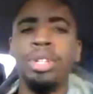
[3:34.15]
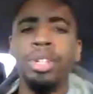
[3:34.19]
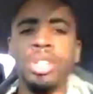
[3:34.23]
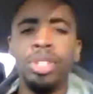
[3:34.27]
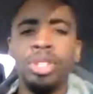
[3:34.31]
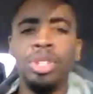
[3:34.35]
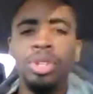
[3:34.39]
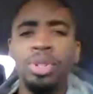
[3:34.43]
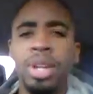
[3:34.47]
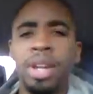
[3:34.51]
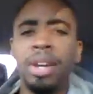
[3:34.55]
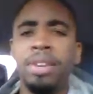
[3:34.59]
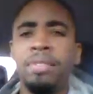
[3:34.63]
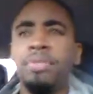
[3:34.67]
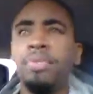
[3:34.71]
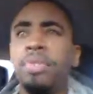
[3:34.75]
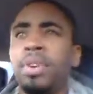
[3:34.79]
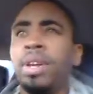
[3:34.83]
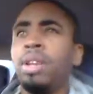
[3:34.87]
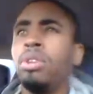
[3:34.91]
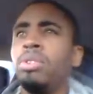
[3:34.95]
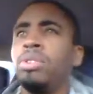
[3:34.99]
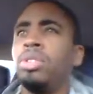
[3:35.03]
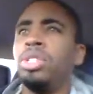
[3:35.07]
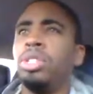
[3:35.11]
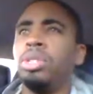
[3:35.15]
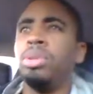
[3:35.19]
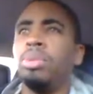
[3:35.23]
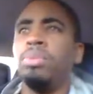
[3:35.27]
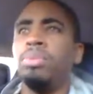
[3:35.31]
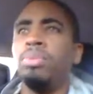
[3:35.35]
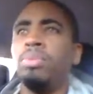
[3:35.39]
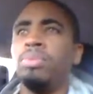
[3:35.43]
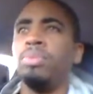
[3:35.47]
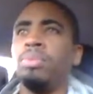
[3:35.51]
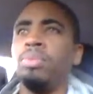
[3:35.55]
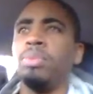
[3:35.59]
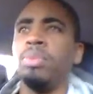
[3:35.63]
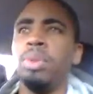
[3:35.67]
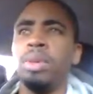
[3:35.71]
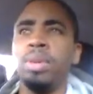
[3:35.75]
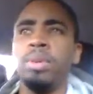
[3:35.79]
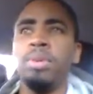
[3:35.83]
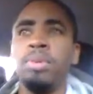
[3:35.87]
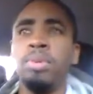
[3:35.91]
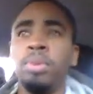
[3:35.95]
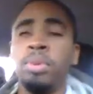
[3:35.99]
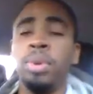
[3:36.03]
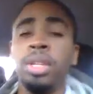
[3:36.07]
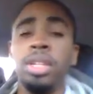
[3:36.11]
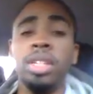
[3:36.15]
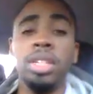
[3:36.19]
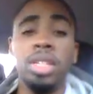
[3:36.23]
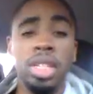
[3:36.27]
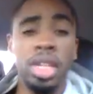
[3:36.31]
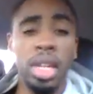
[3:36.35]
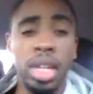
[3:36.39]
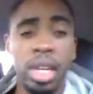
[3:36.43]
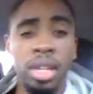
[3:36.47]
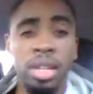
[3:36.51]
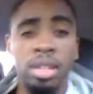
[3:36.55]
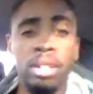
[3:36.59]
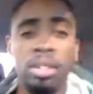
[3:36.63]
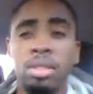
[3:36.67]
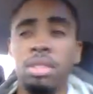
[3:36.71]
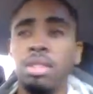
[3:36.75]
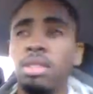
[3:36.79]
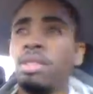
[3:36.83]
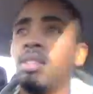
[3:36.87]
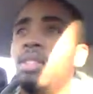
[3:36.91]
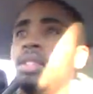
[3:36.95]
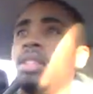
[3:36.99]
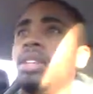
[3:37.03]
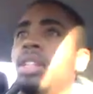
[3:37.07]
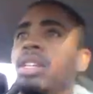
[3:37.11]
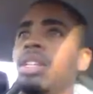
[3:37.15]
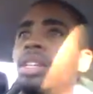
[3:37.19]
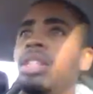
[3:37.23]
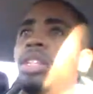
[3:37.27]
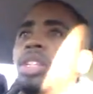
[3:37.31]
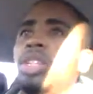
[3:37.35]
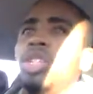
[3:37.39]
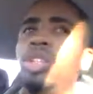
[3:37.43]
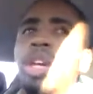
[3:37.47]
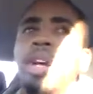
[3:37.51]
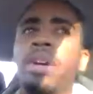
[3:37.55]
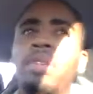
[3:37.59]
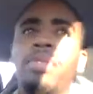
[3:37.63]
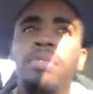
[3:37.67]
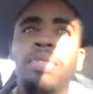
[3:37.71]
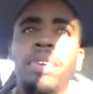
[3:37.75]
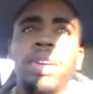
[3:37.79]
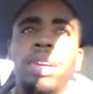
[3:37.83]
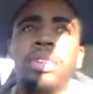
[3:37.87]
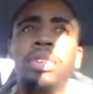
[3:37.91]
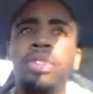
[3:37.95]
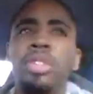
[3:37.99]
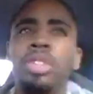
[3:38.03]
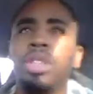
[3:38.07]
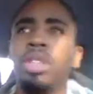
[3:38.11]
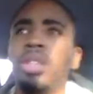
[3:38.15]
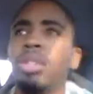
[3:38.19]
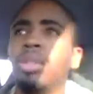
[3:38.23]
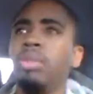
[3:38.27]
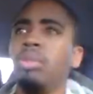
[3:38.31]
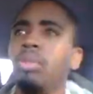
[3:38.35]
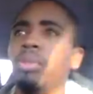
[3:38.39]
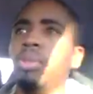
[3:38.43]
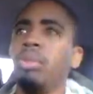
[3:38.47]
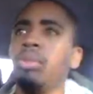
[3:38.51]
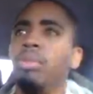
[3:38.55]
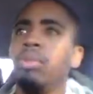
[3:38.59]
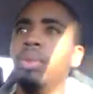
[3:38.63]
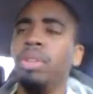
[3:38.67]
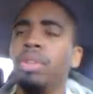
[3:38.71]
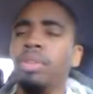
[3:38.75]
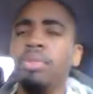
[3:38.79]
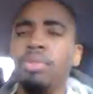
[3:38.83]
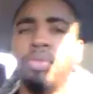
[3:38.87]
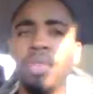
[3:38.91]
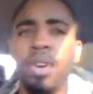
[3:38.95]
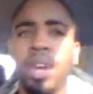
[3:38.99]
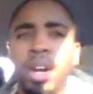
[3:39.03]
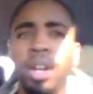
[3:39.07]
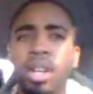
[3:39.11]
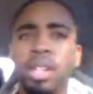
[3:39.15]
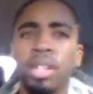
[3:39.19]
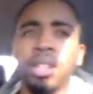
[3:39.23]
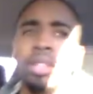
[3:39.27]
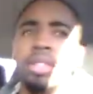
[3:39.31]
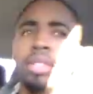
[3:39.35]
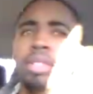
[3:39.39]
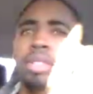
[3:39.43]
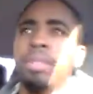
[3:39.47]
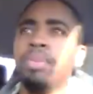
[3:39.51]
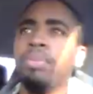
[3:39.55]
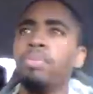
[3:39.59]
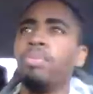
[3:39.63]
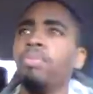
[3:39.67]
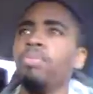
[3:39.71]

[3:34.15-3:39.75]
But did you have fellowship with the saints? Did you have fellowship with the Father?